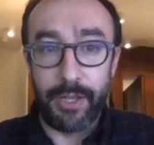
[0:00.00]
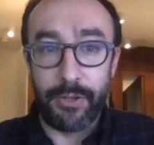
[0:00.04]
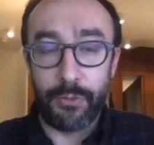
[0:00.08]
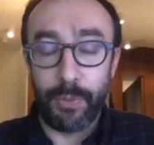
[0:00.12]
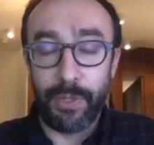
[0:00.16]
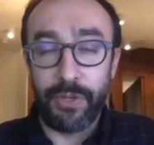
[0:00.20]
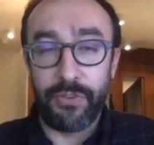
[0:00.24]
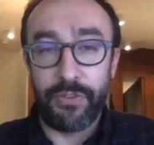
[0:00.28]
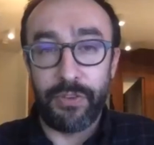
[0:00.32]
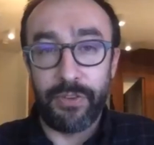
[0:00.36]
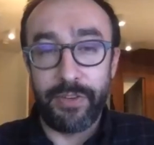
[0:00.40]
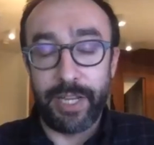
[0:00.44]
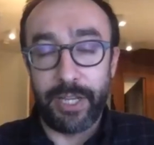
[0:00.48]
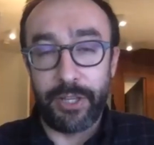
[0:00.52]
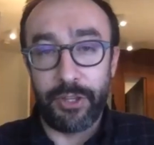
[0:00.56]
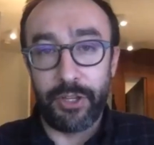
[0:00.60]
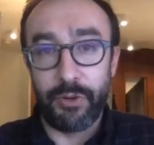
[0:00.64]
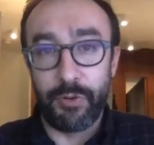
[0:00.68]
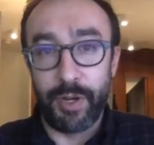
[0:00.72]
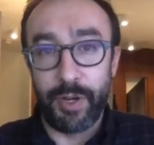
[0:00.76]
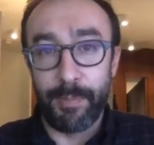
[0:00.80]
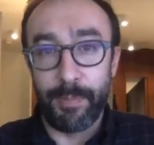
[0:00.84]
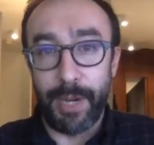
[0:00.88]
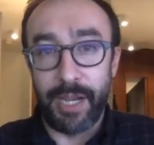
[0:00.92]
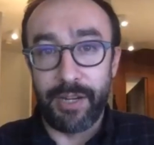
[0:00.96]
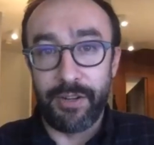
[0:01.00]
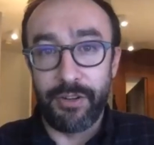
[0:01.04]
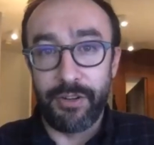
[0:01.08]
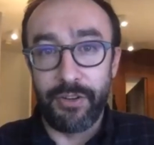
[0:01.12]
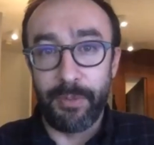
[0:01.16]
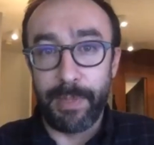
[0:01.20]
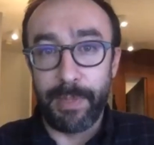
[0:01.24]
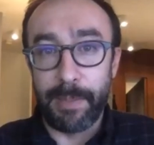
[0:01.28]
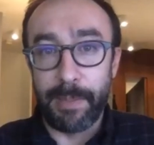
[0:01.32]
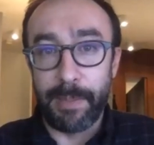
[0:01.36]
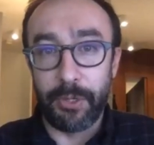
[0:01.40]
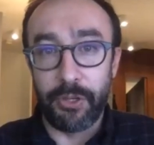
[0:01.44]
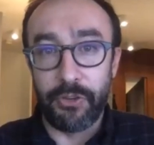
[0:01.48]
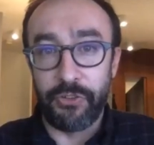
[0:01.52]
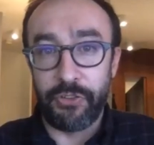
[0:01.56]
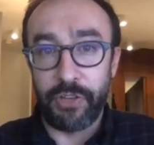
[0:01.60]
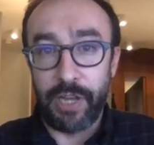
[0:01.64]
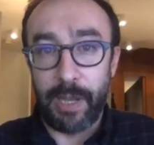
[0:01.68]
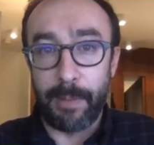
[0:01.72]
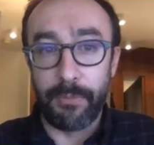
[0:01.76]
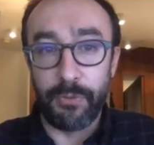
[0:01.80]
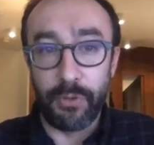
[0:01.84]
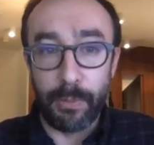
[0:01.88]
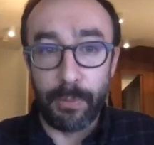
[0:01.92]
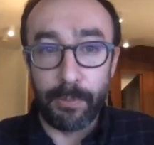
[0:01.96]
tweets a daily reminder to people to
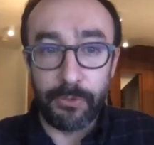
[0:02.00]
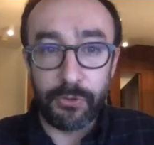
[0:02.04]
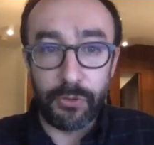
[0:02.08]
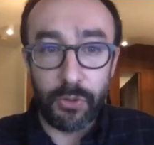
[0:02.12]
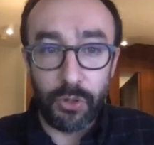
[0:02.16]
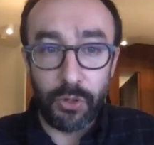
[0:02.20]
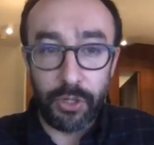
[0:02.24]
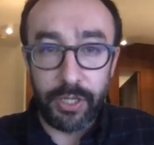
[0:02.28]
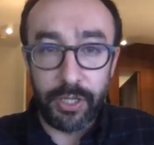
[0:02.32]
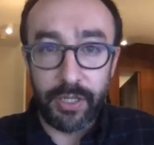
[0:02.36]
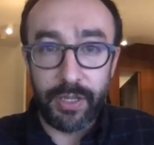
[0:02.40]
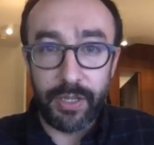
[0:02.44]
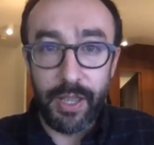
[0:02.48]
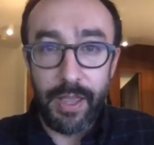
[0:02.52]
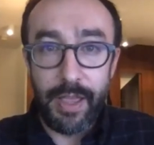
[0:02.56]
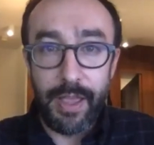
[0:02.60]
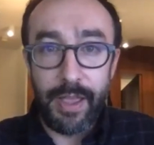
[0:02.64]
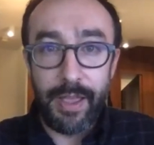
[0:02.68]
stop doom scrolling.